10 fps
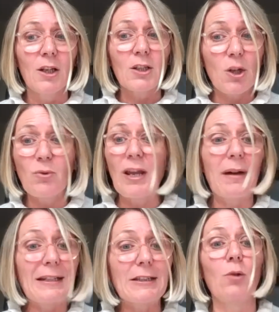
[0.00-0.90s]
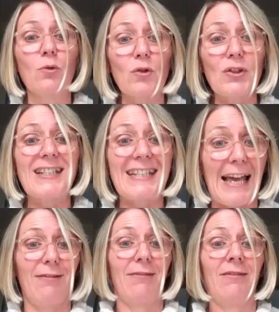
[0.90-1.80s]
So now I don't
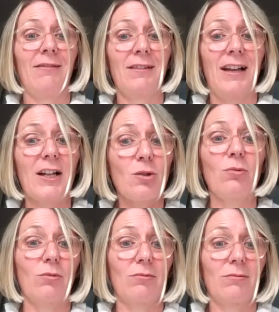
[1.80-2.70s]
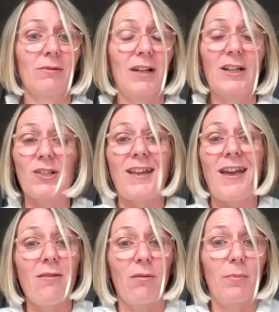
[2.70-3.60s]
sell at all. I just
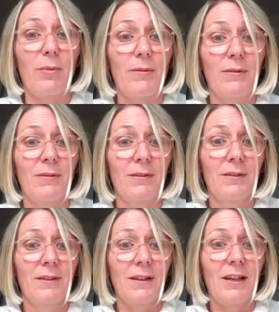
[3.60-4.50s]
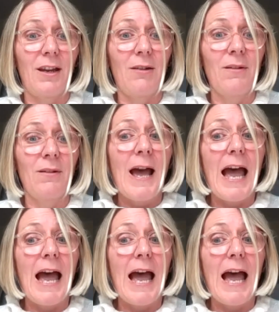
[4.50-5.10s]
help, you know.